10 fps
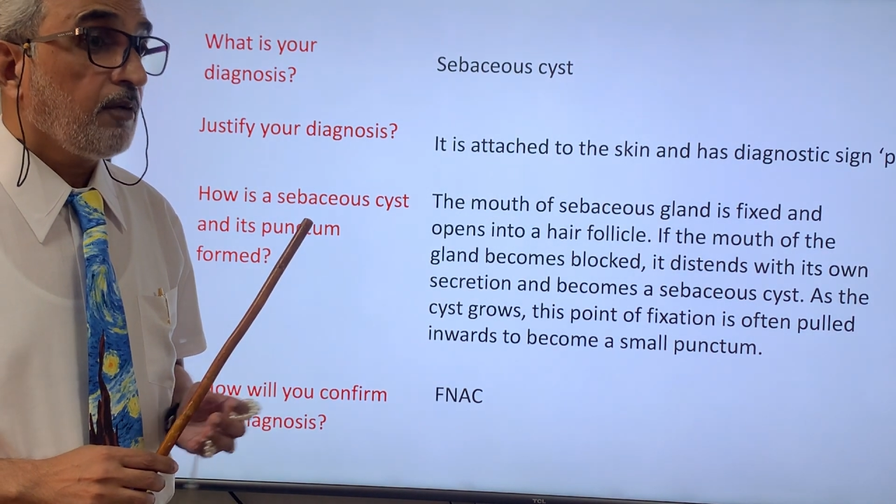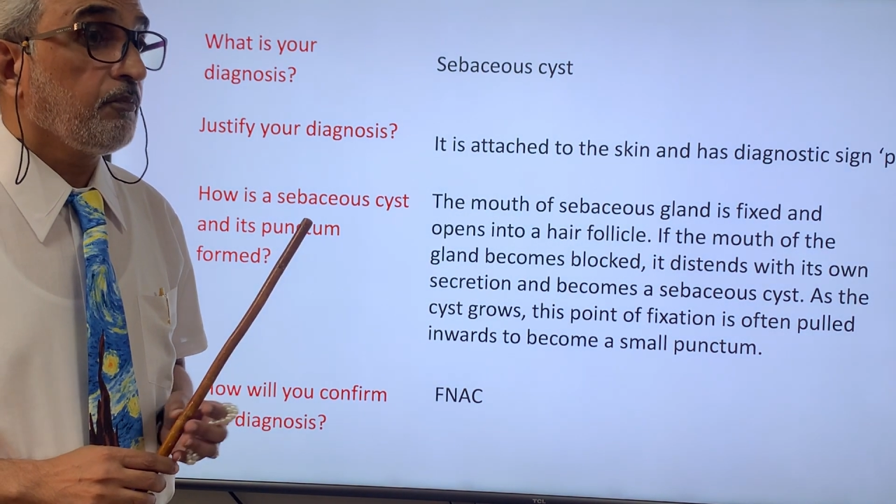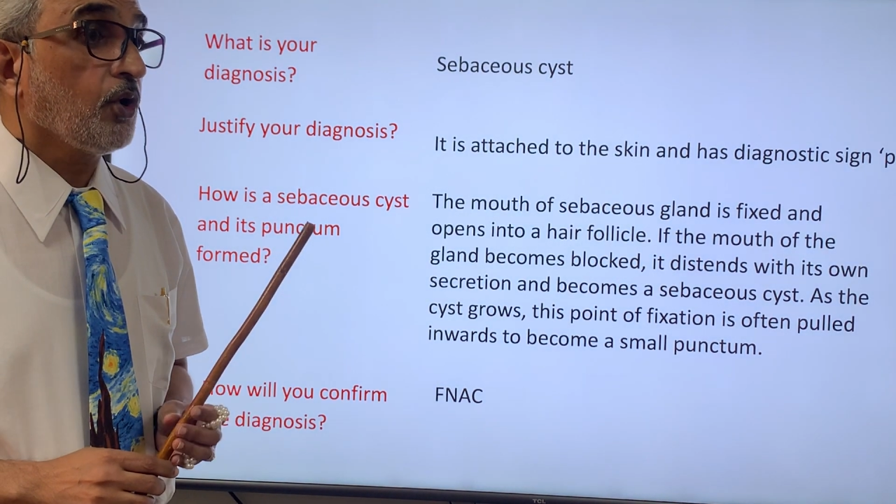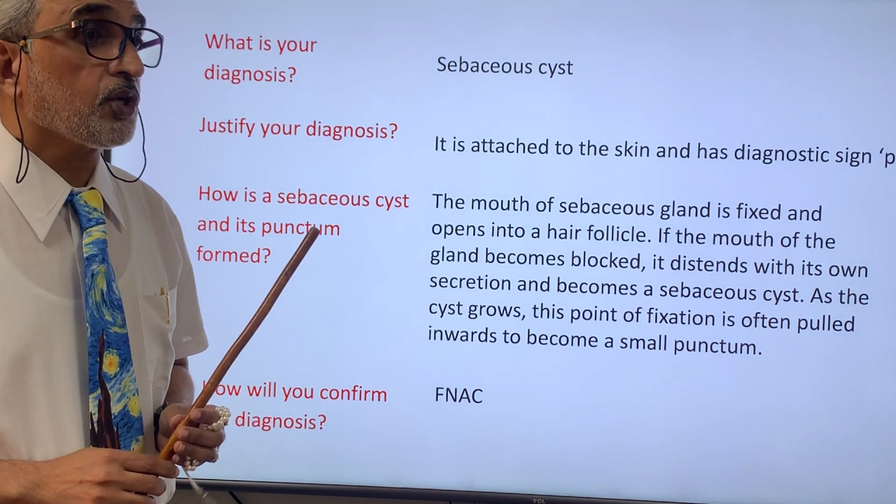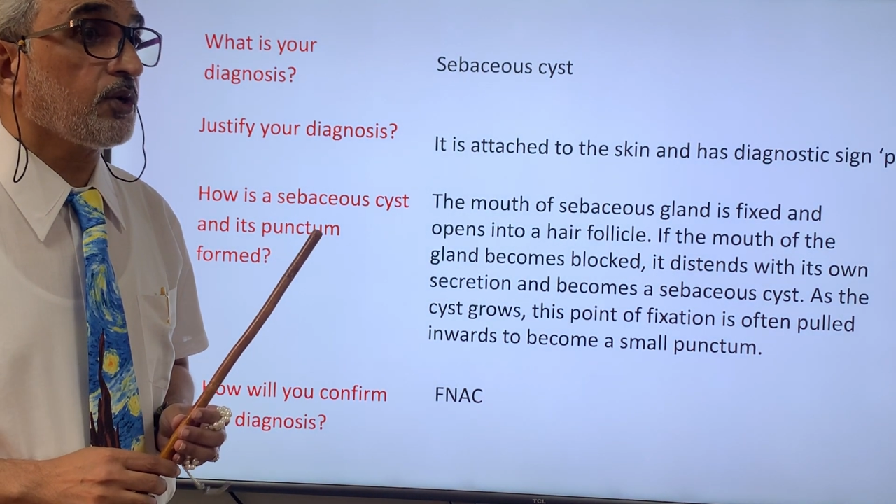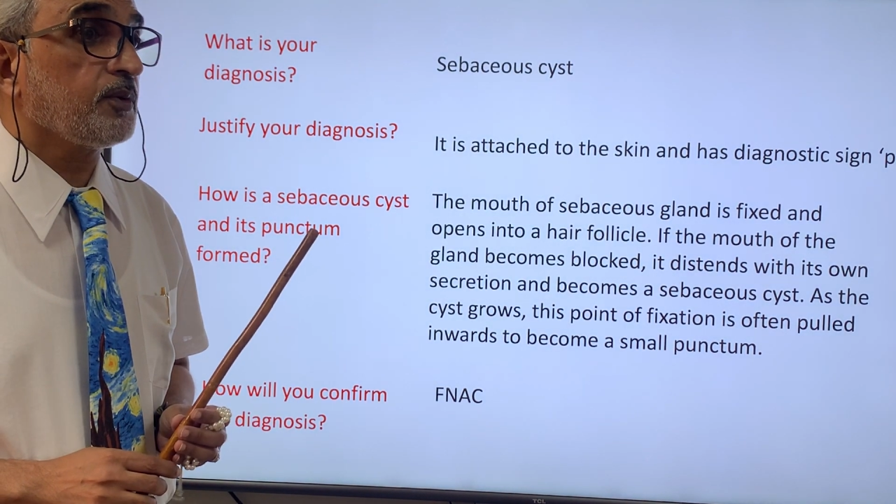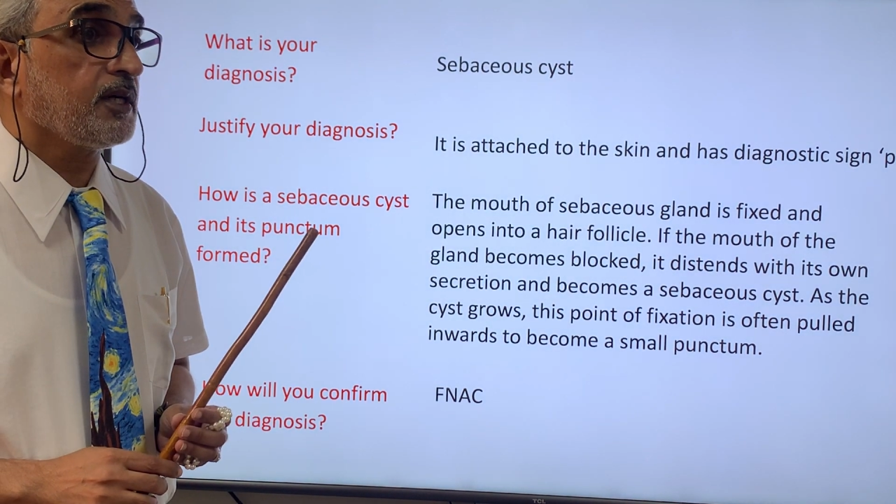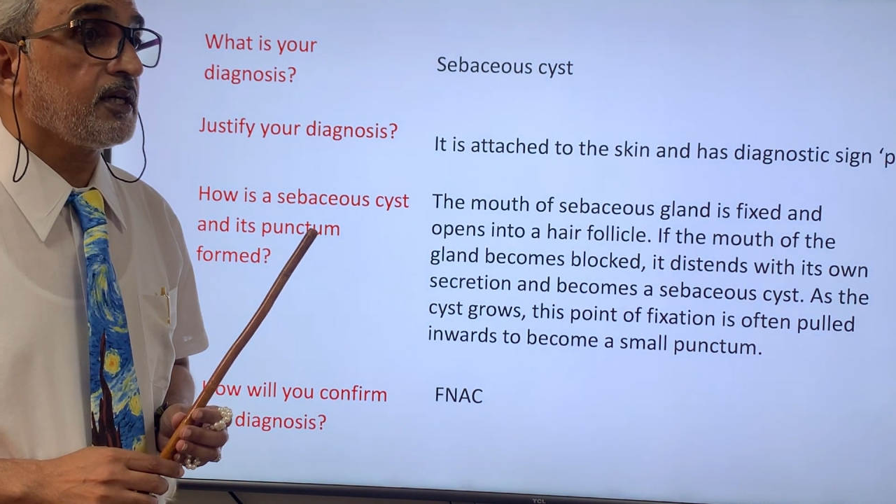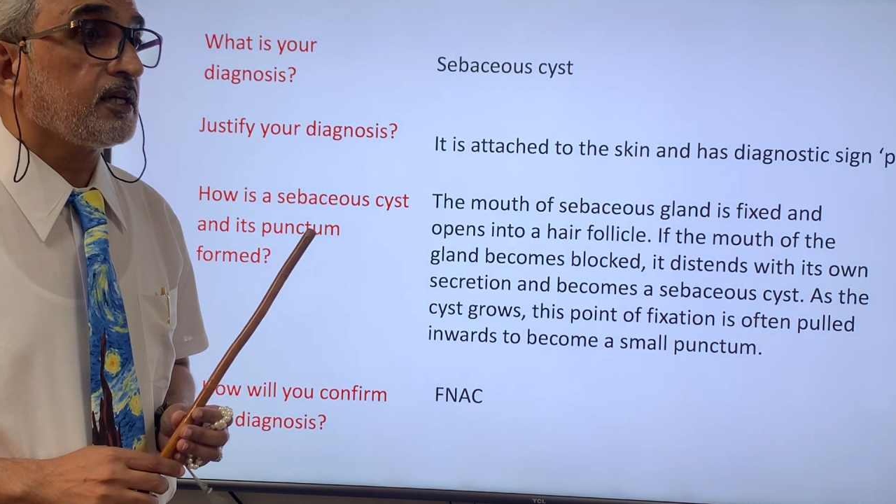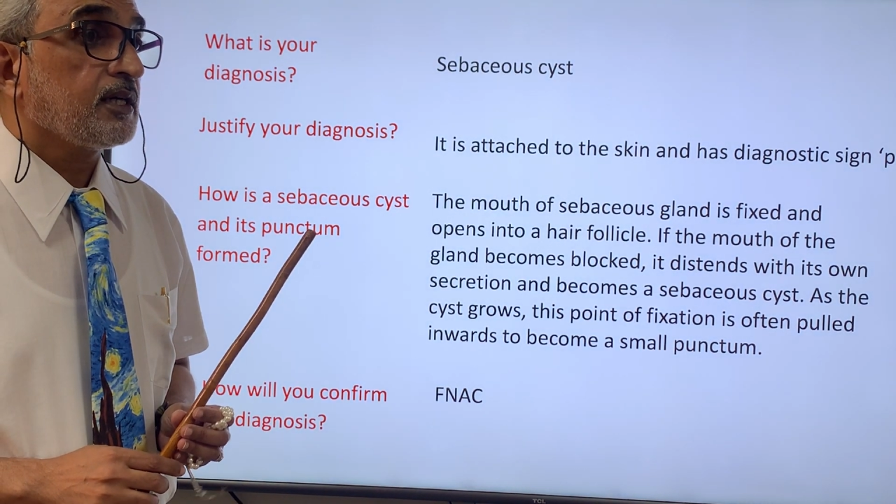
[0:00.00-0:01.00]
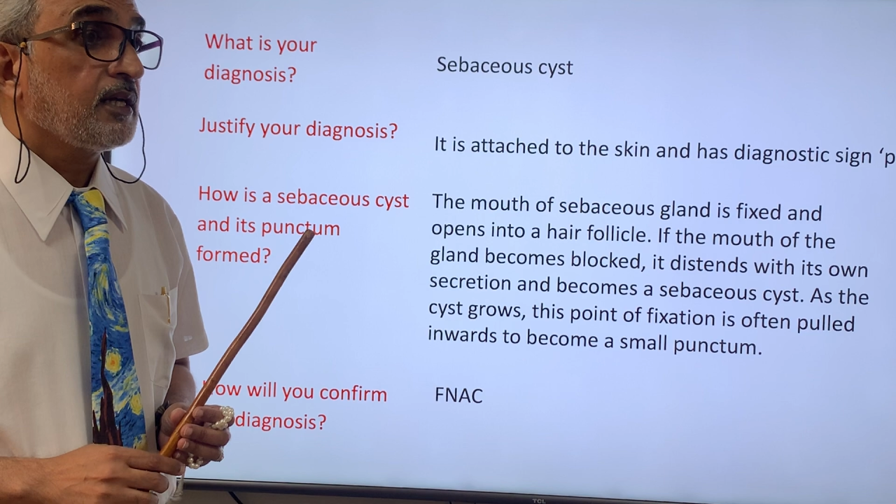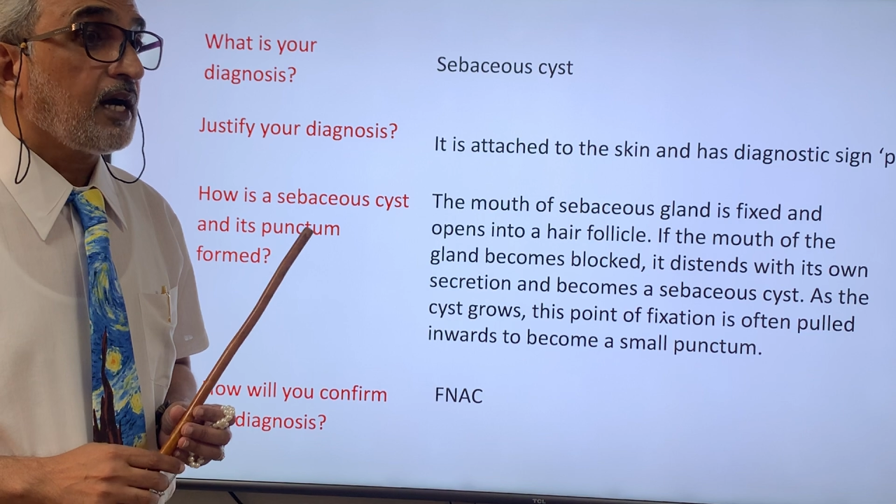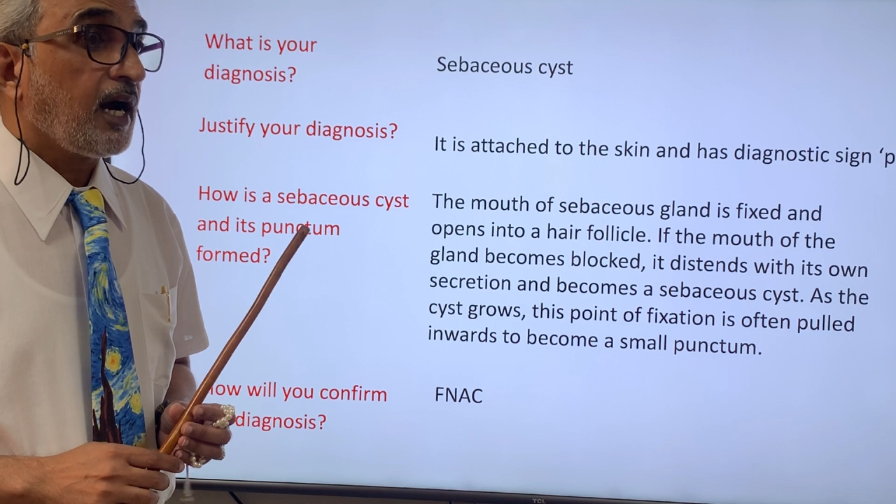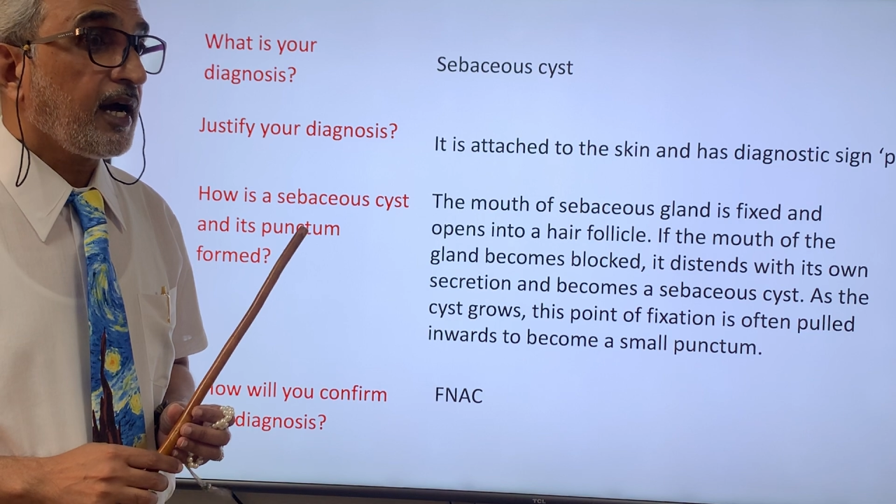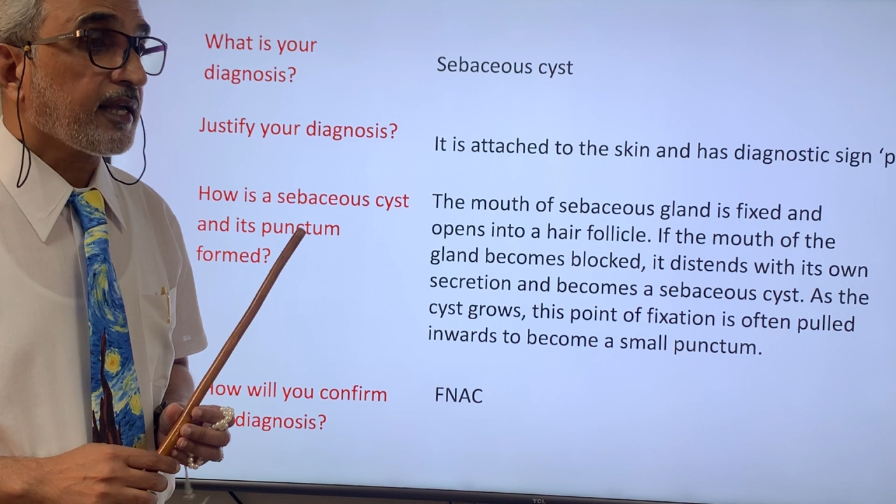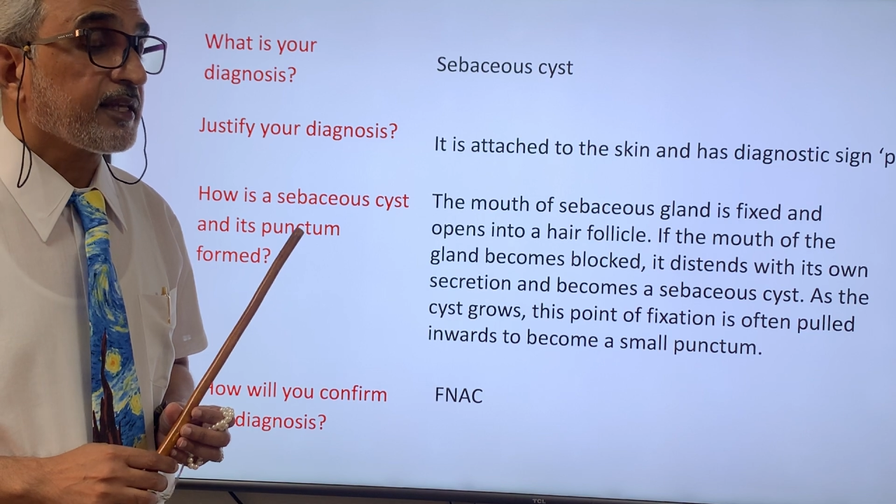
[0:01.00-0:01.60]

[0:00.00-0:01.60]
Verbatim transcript: Moreover, I